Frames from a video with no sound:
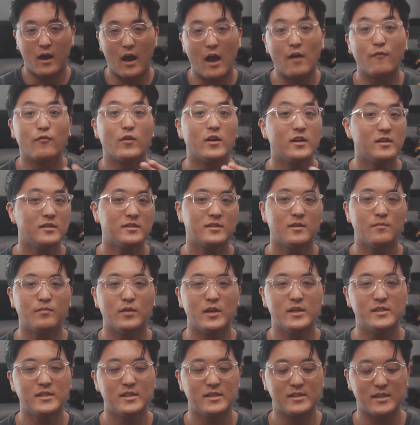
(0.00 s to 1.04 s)
I've read in some
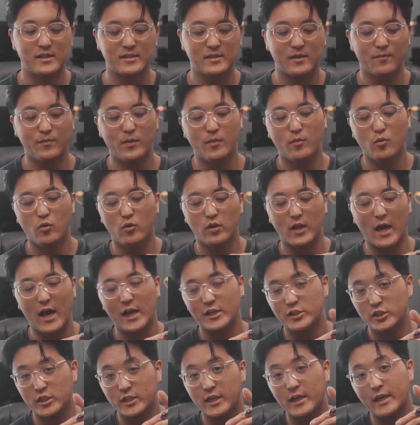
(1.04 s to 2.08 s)
places that some people will
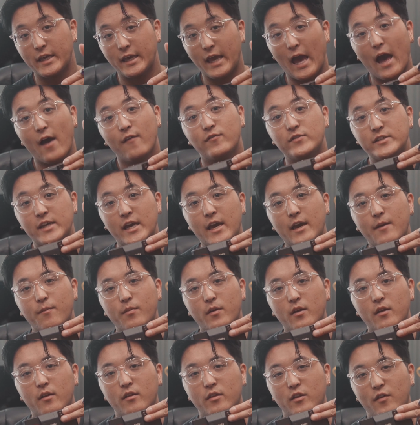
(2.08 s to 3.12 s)
actually gaff tape
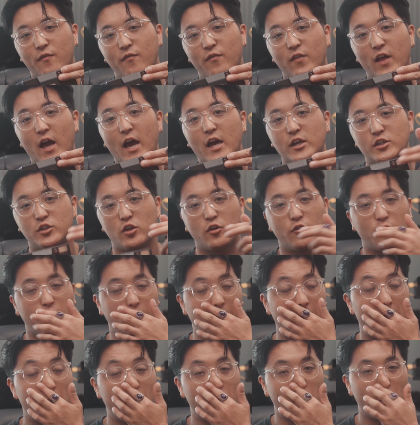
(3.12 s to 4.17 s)
the flash on their
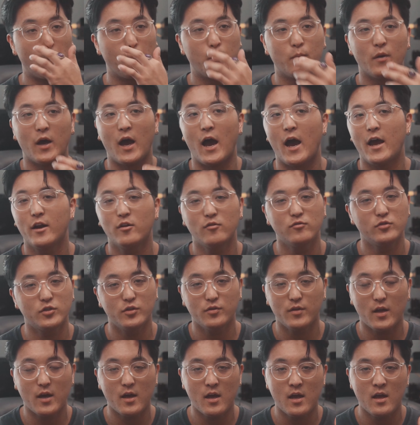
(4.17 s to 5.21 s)
camera, but I don't
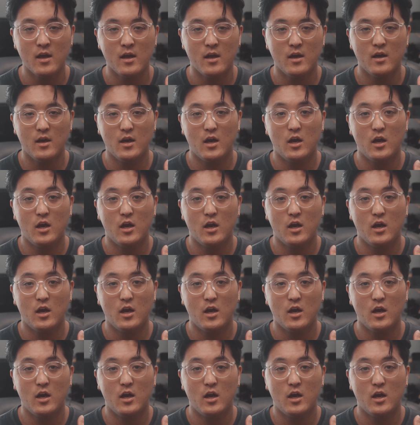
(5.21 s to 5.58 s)
do that